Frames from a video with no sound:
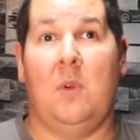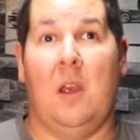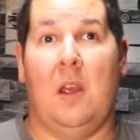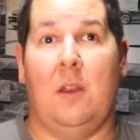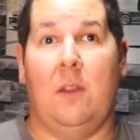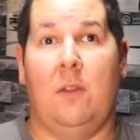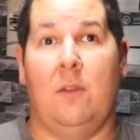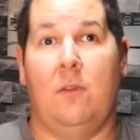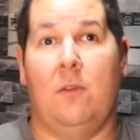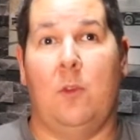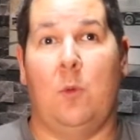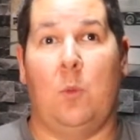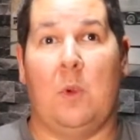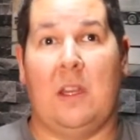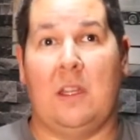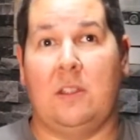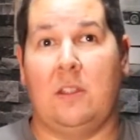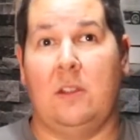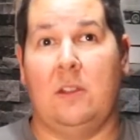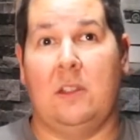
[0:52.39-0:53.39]
and the
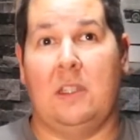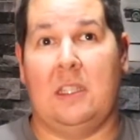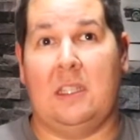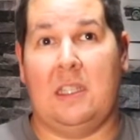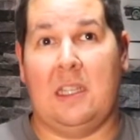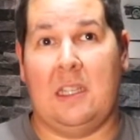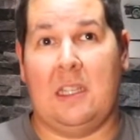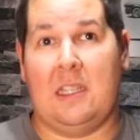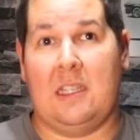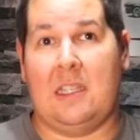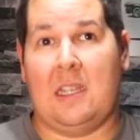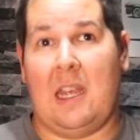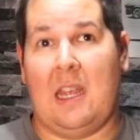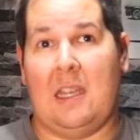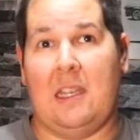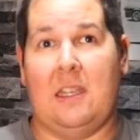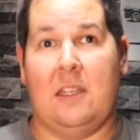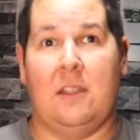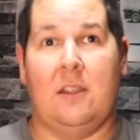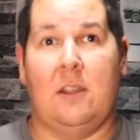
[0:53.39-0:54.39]
weeks that they did
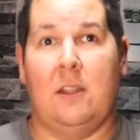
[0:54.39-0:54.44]
attend